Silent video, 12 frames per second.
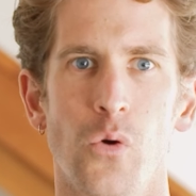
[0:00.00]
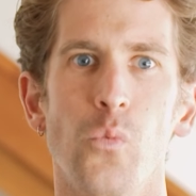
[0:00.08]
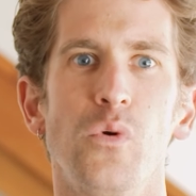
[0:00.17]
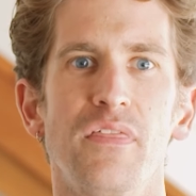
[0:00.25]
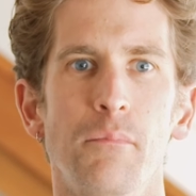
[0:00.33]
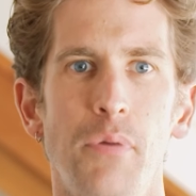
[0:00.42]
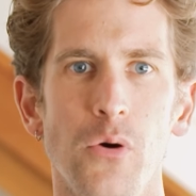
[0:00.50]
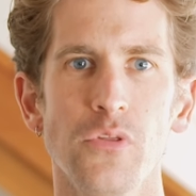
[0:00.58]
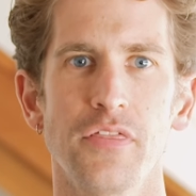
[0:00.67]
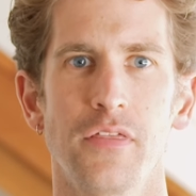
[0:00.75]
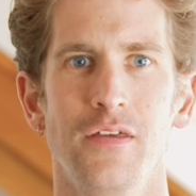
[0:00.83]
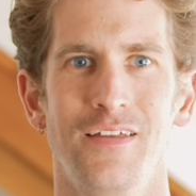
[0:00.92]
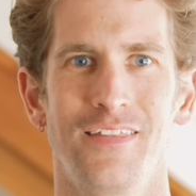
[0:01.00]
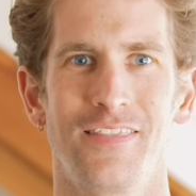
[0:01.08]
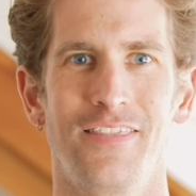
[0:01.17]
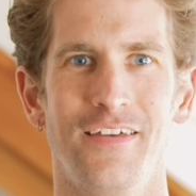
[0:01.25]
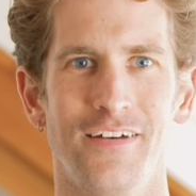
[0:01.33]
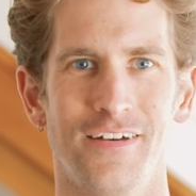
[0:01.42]
With both
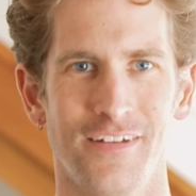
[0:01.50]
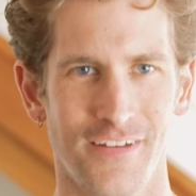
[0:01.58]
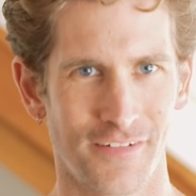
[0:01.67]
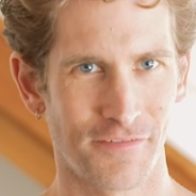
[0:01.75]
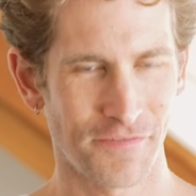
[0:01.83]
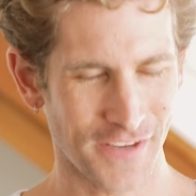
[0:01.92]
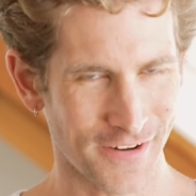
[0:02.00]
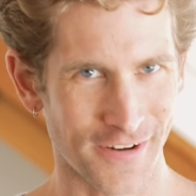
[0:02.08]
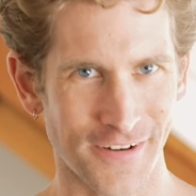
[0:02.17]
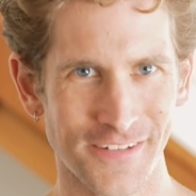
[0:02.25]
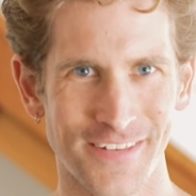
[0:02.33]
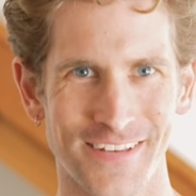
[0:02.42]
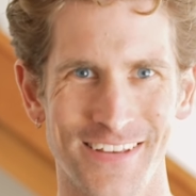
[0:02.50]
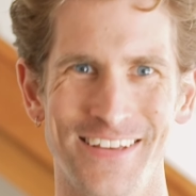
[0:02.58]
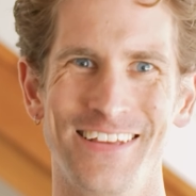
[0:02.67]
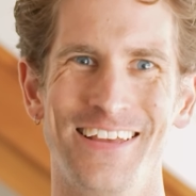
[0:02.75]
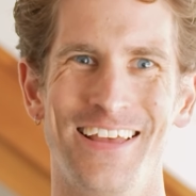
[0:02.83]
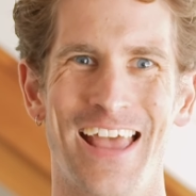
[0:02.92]
the fingers
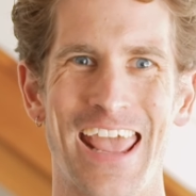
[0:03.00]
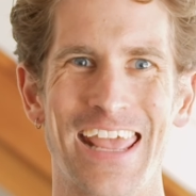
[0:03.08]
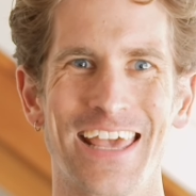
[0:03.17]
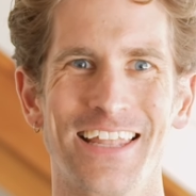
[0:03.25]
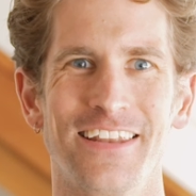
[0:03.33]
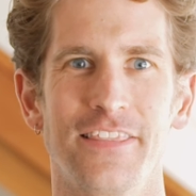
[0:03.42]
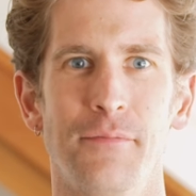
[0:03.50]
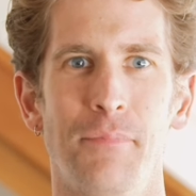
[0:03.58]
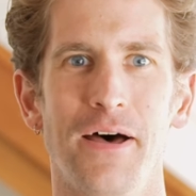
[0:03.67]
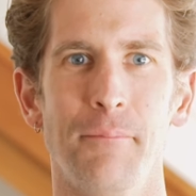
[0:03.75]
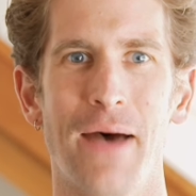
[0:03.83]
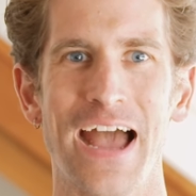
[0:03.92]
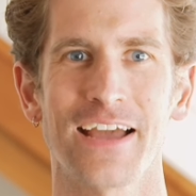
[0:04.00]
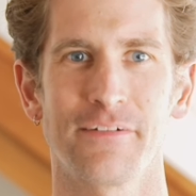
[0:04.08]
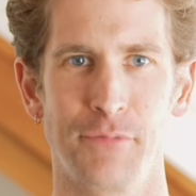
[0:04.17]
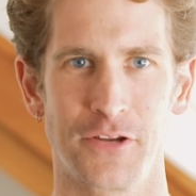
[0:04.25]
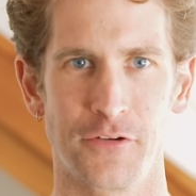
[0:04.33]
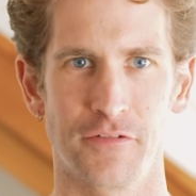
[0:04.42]
and the butt back
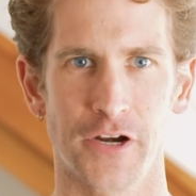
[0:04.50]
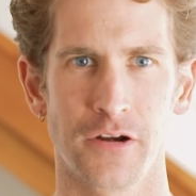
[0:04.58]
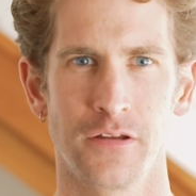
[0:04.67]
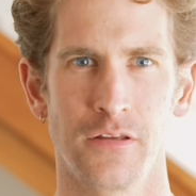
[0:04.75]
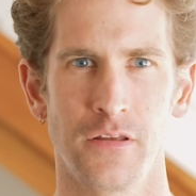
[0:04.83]
maneuver,